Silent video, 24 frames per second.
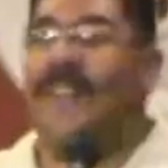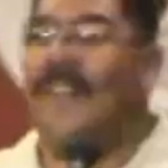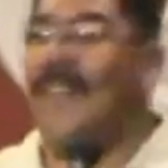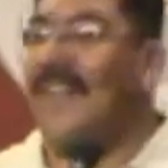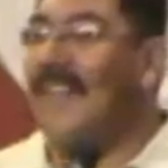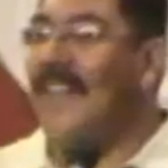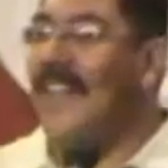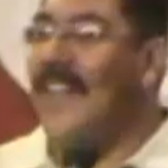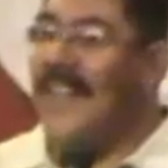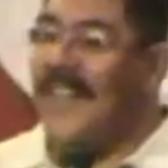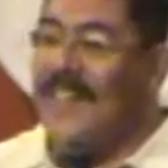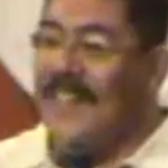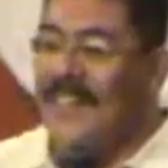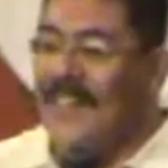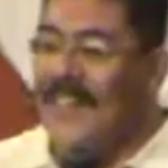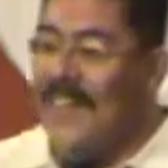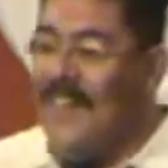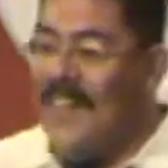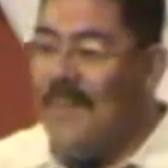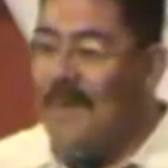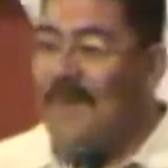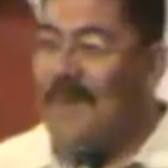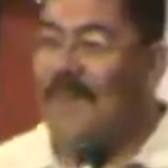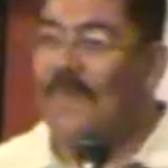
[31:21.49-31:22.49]
You know, hey,
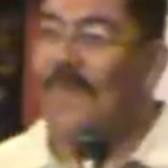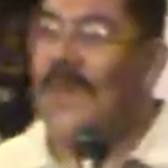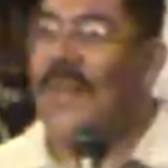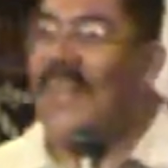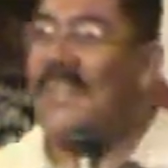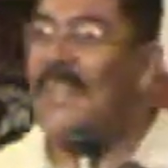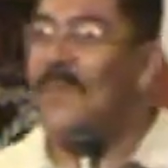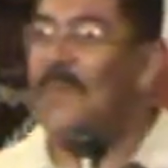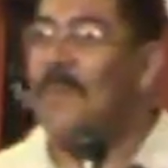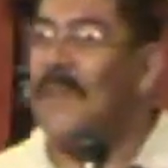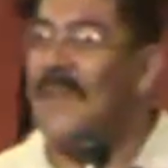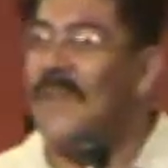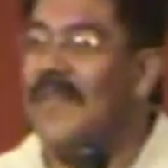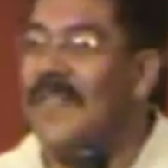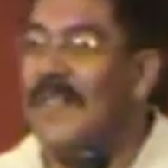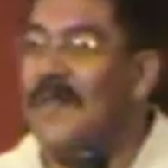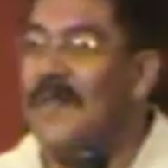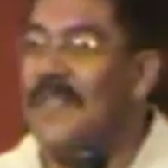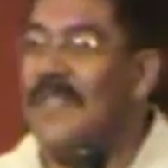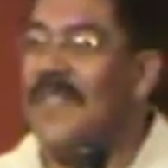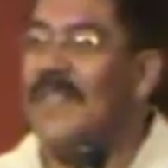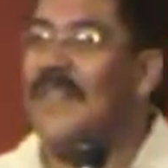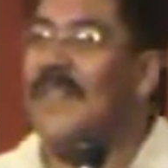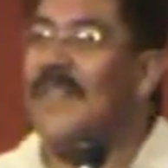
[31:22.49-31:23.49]
let me Facebook you.
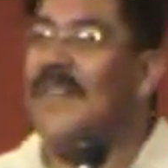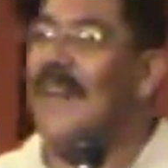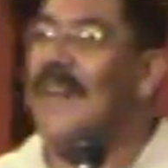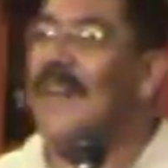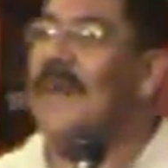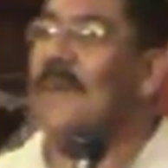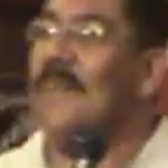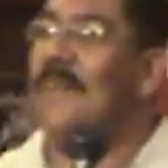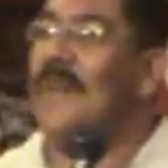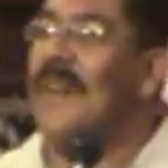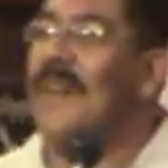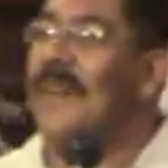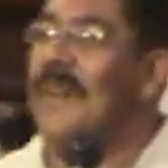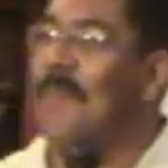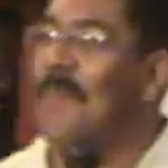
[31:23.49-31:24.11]
What's your number?